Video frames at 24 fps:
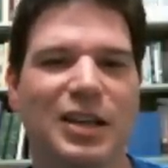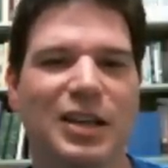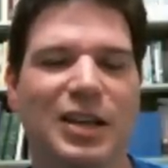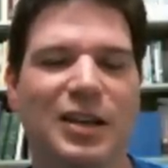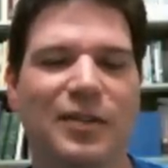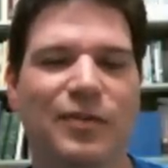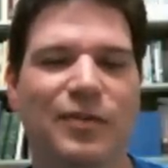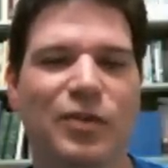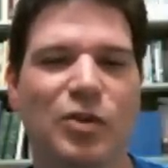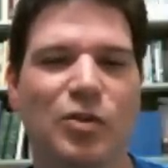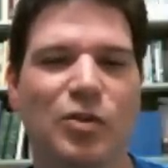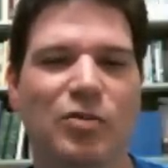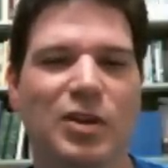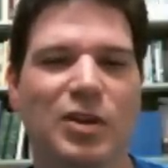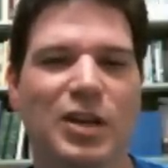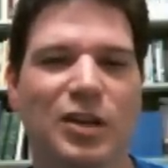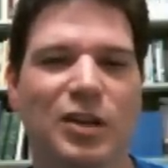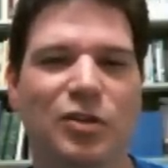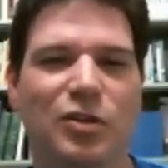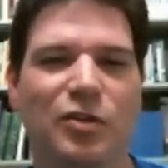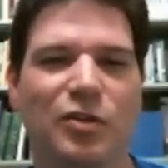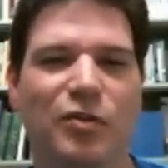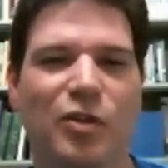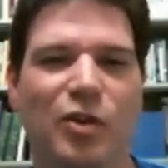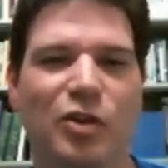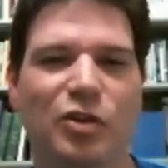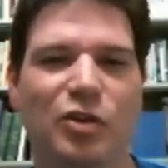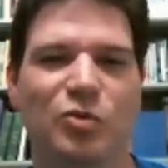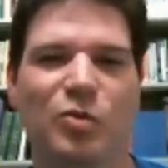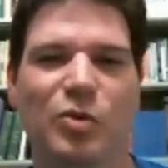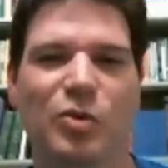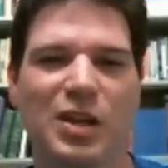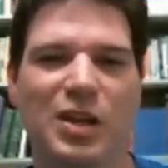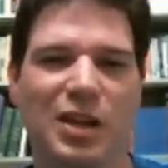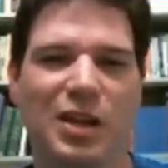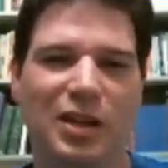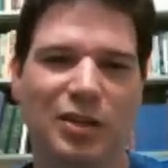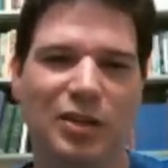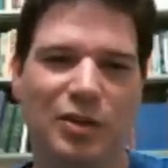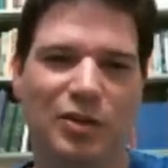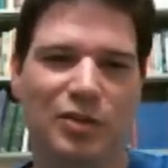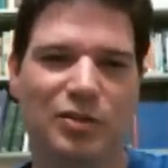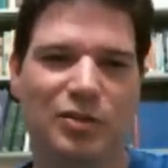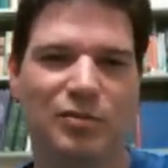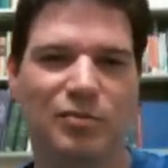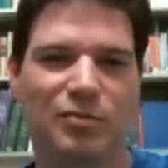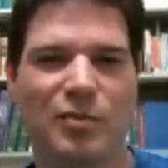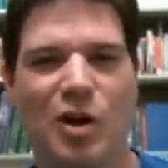if you get to the first week and
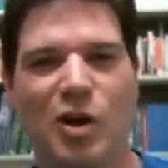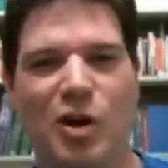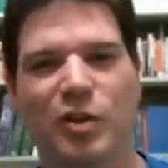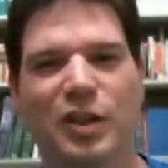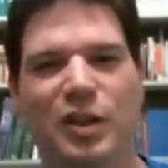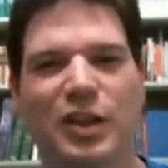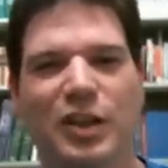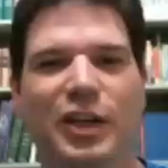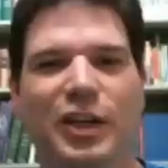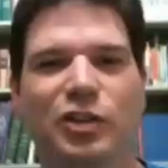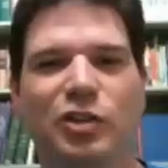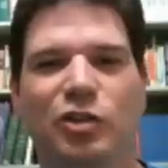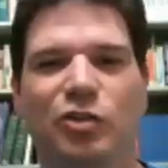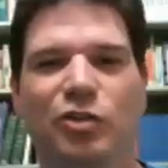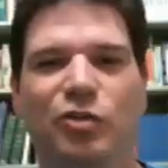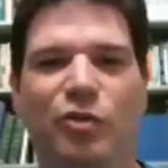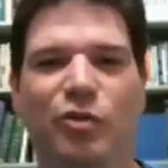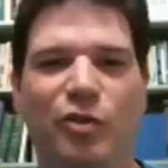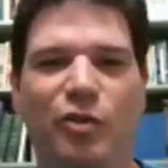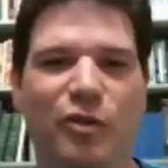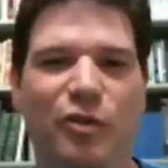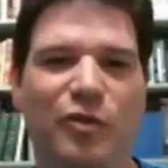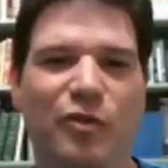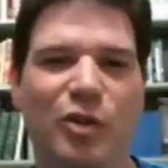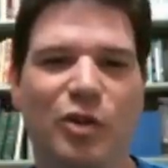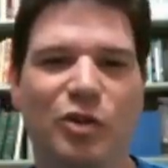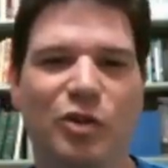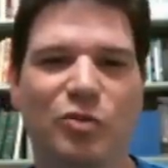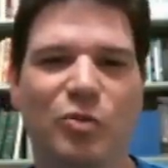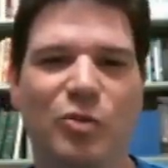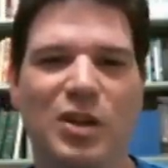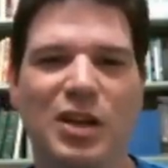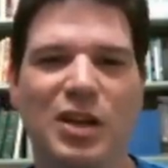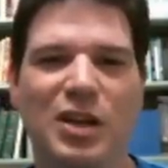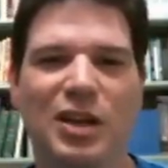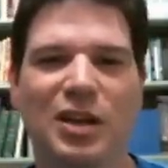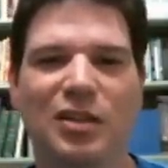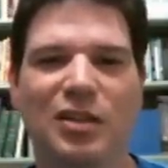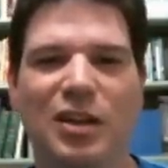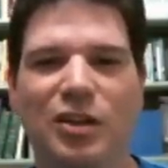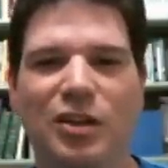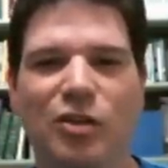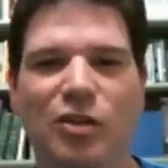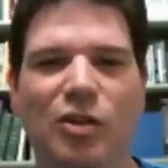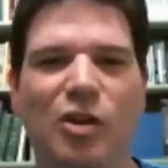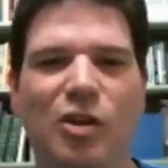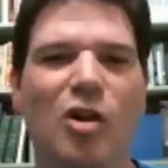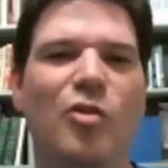there's all the lectures for the first week, and
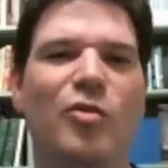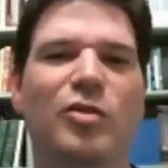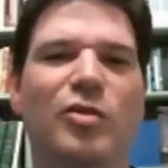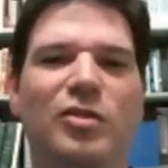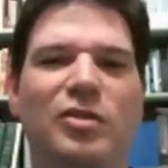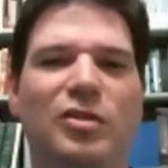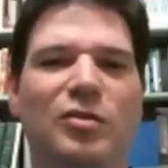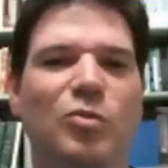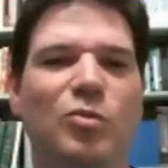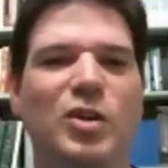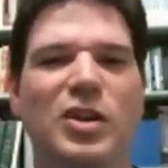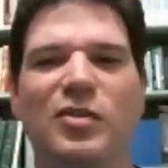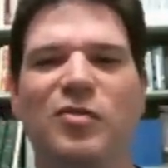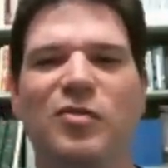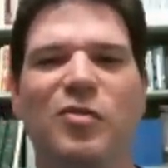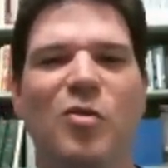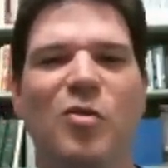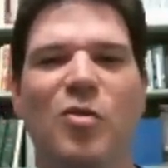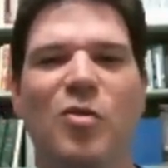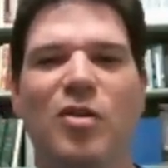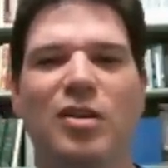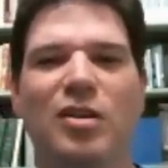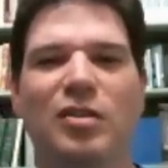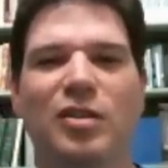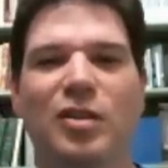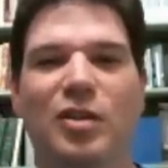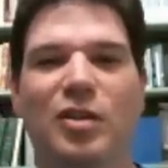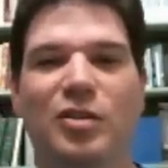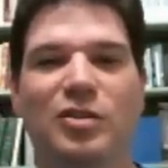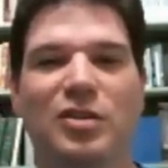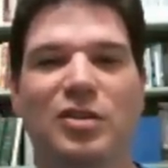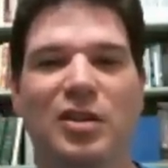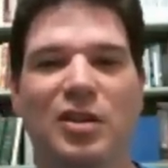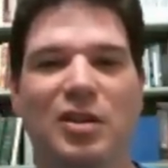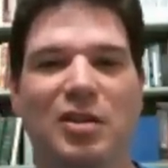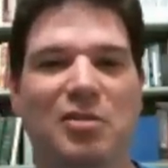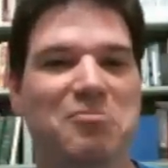then you go over to week 4 and there's